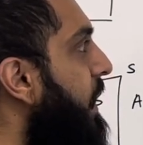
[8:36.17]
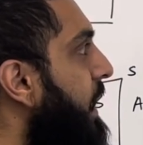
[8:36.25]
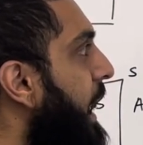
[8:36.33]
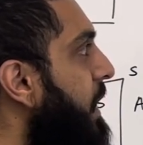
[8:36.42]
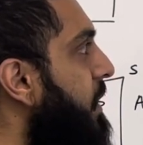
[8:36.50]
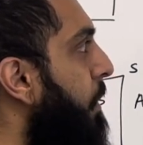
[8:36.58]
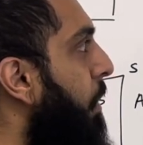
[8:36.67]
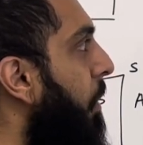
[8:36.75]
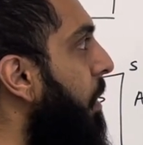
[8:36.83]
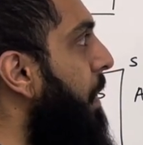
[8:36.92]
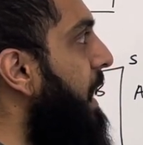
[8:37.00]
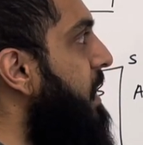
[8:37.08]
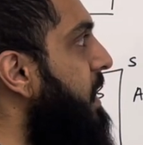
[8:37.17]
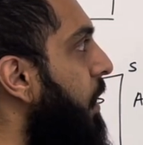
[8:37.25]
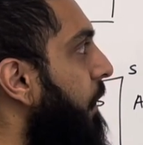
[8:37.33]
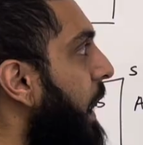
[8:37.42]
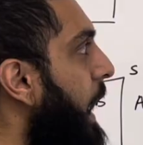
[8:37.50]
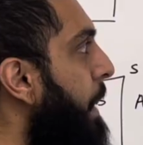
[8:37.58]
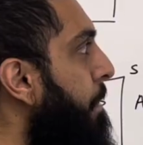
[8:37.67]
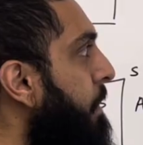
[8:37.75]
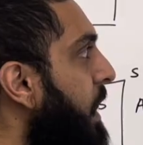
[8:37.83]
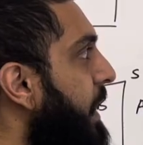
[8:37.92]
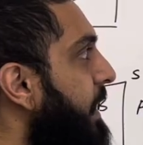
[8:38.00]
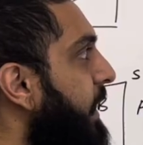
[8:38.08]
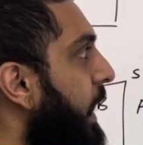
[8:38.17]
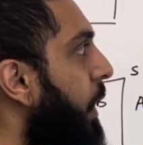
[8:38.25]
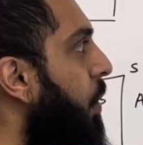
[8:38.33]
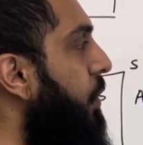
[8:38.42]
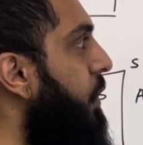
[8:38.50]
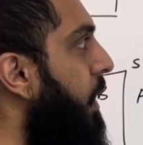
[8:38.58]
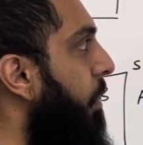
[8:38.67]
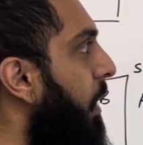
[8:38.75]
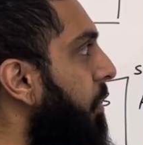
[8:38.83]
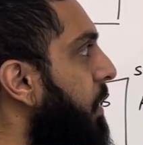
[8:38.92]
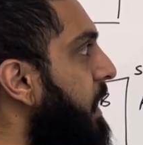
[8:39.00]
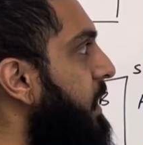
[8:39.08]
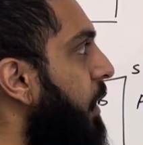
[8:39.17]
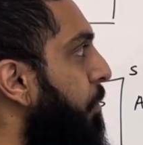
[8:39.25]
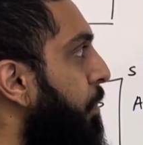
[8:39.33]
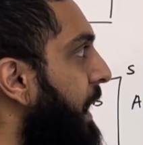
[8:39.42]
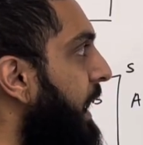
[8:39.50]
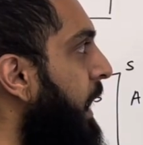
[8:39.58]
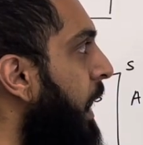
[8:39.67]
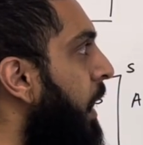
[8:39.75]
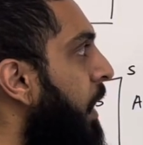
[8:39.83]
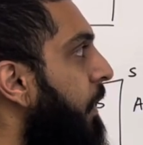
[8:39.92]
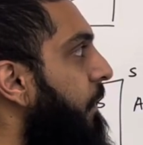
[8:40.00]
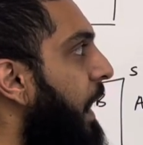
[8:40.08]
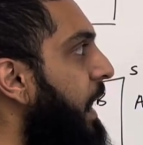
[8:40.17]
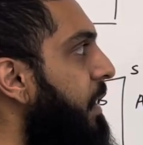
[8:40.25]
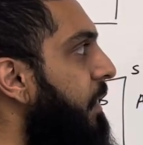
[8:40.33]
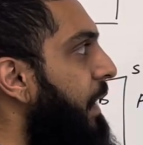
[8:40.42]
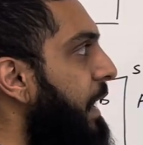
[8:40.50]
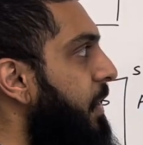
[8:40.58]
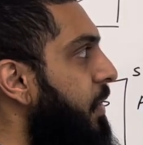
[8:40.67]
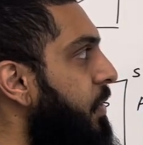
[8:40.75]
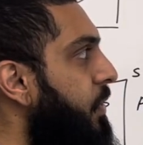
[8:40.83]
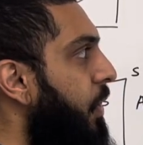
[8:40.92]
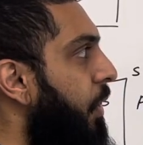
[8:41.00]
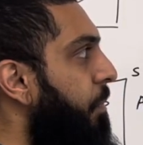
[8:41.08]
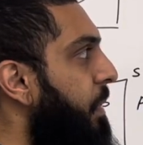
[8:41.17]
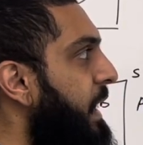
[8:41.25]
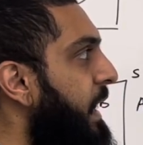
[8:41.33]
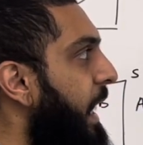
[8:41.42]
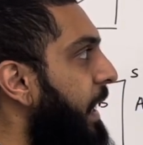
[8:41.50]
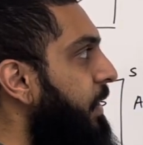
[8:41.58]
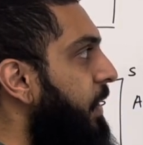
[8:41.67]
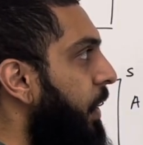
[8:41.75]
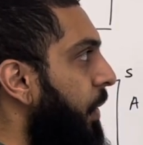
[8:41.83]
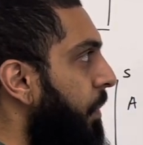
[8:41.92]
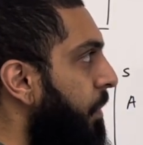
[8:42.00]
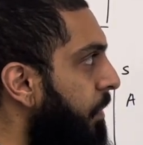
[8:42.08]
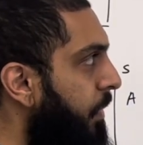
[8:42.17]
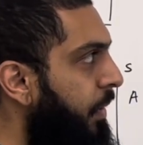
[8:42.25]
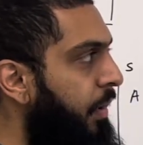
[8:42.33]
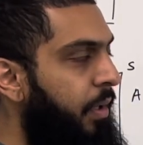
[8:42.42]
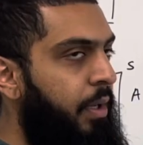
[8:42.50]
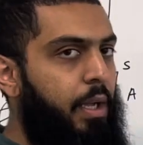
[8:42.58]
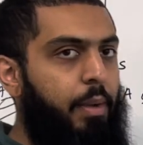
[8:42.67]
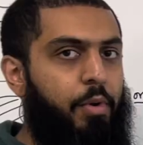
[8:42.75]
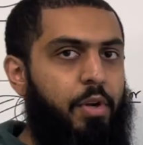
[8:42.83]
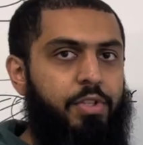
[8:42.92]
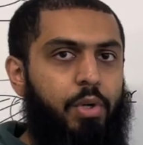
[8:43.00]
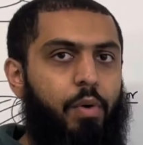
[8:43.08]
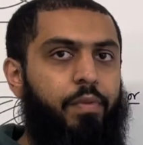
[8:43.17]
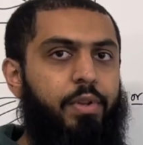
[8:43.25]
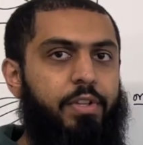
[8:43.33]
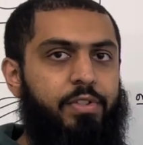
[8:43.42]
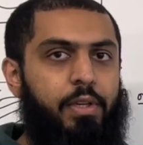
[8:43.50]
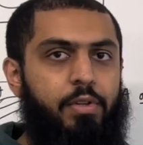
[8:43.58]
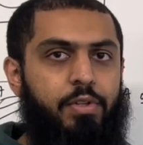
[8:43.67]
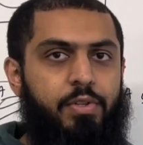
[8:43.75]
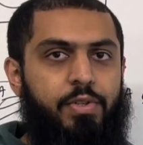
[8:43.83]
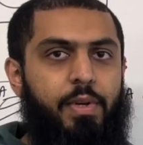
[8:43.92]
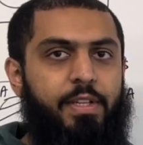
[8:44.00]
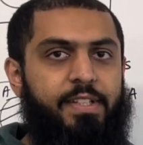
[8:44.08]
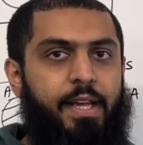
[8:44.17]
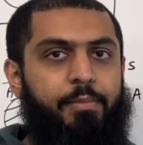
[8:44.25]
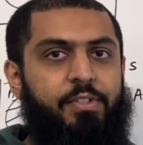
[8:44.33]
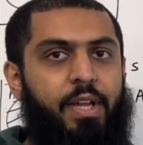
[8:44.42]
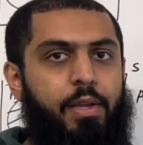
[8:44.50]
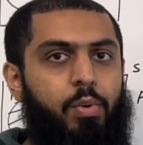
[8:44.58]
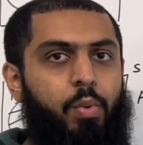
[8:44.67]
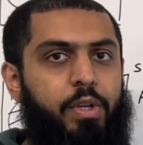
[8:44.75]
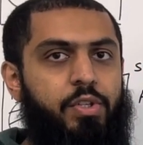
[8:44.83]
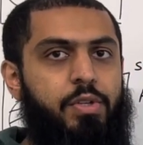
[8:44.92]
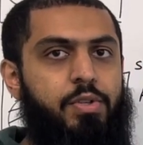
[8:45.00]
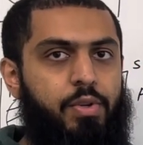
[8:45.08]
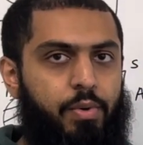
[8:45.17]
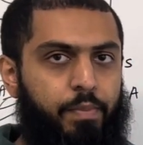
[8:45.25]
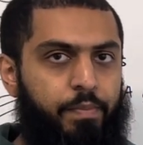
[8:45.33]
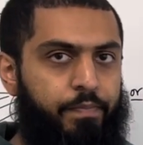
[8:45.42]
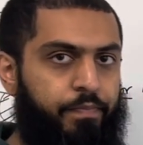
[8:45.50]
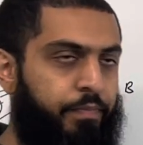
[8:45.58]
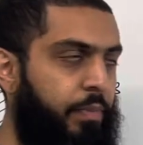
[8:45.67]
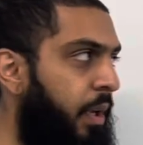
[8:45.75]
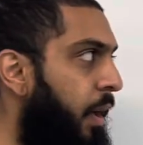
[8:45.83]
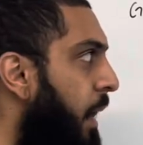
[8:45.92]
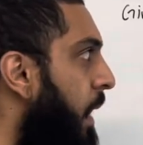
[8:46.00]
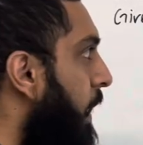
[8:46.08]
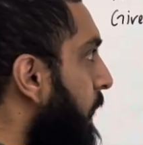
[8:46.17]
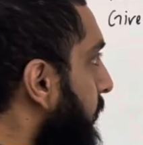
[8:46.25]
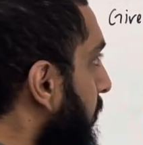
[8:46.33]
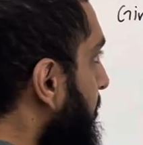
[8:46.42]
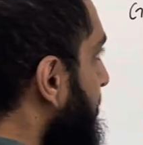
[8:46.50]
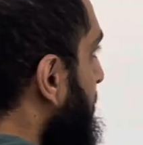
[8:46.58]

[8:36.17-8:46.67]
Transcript: that the probability of M is equal to the probability of P, find the values of P and Q. I'm going to go through the solution to exam style question 2. Firstly,